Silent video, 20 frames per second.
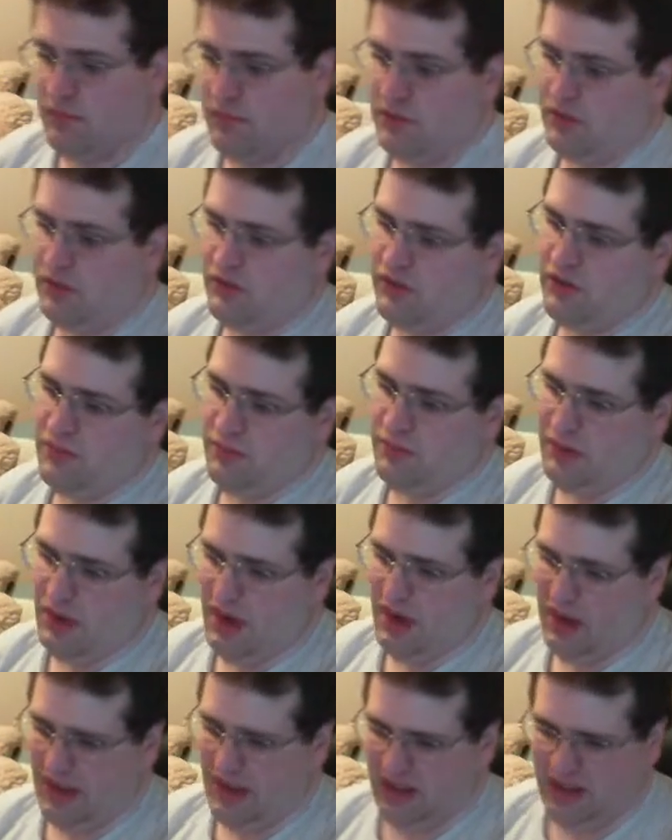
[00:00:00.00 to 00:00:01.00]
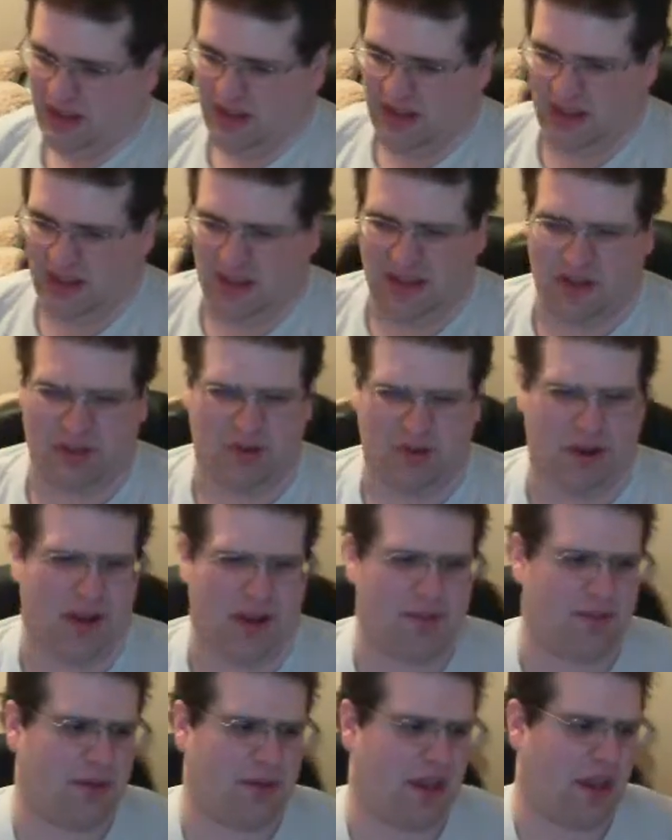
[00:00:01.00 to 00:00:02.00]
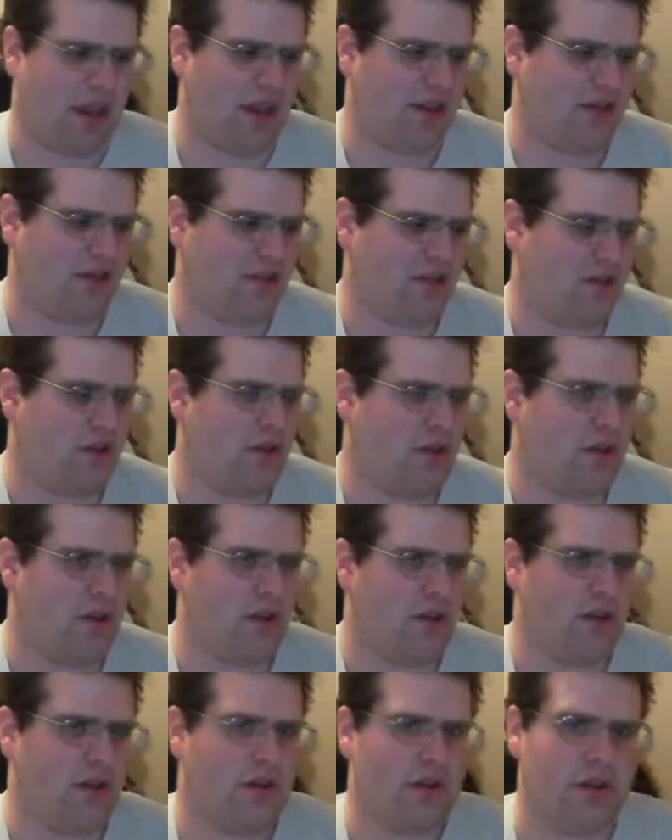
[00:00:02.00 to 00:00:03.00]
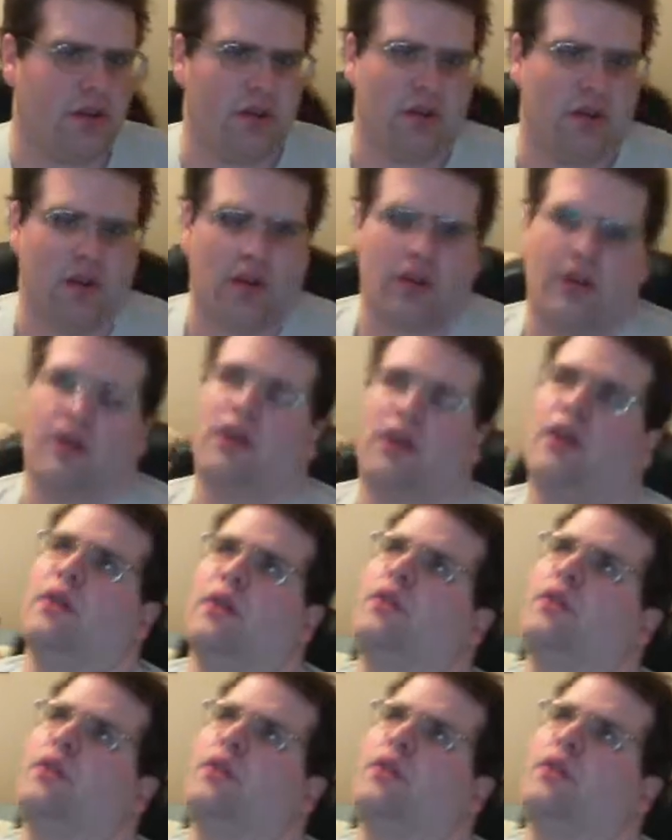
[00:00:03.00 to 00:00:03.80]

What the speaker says: Excuse me. I got, like, crab cakes. Got